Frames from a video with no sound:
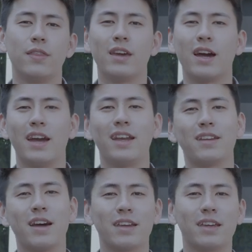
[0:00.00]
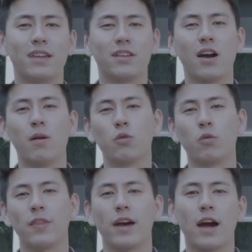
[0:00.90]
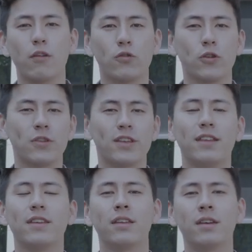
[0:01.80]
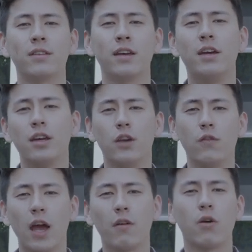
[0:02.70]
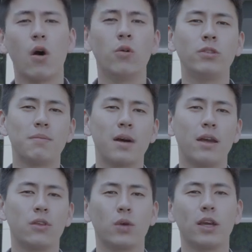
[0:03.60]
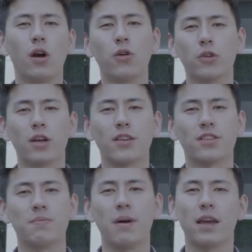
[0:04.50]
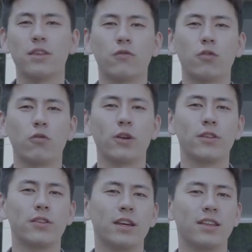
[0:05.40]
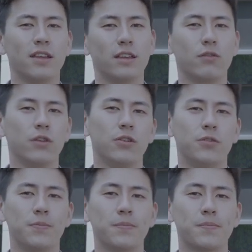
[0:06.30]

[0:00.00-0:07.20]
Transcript: There are 89 kit comes with the high frequency antennas. If you have your own device, we can also customize the full frequency antennas for you.